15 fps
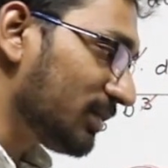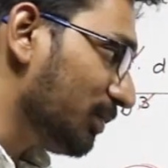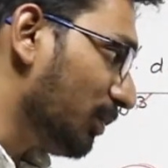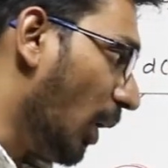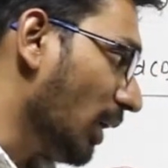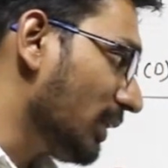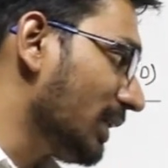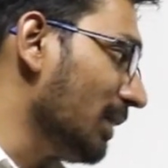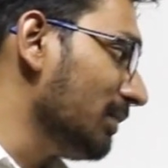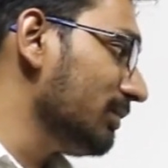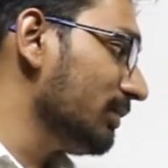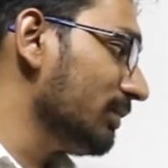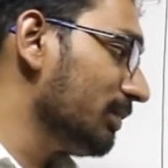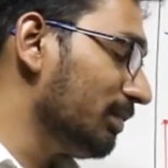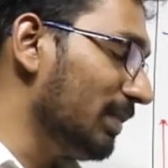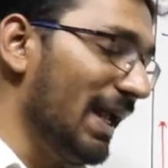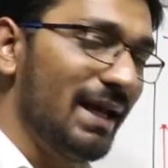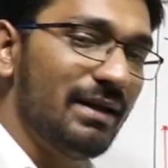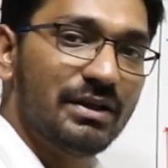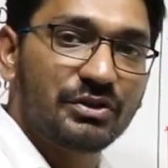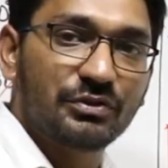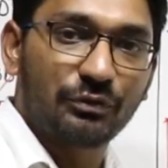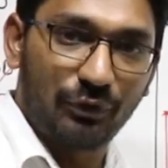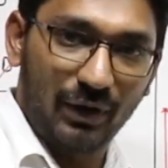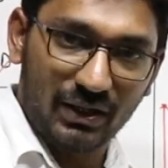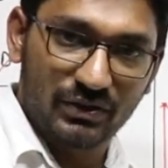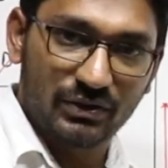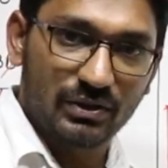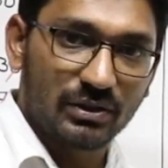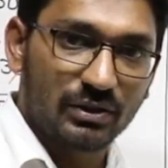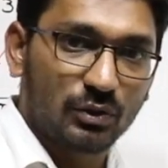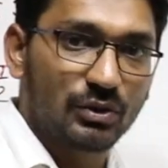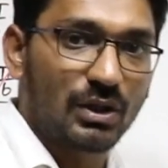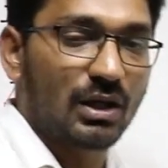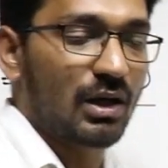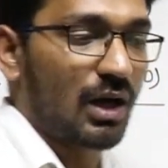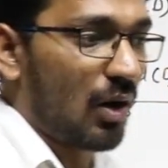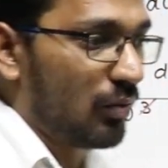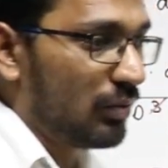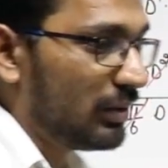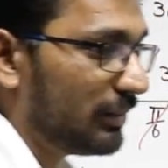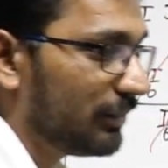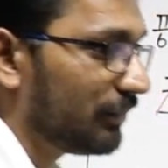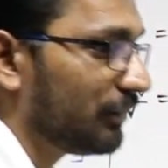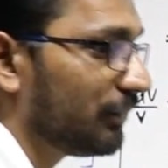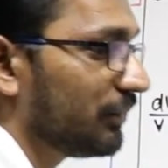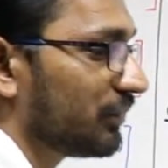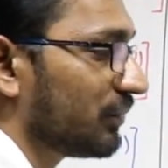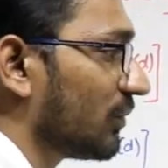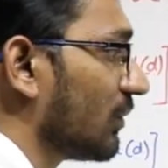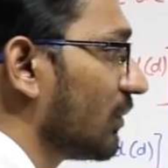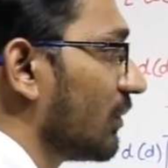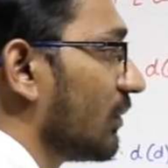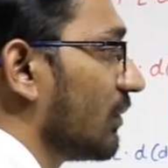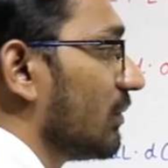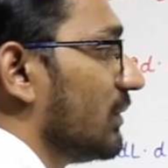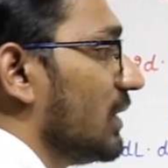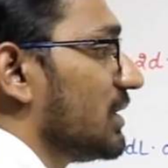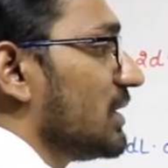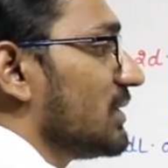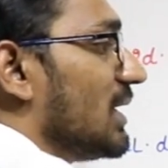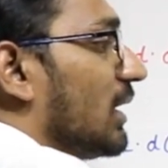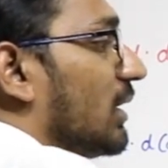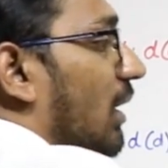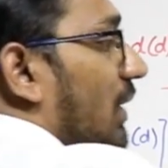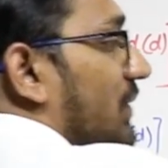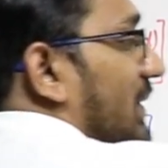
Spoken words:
bottom plane is fixed to the ground. This is the cross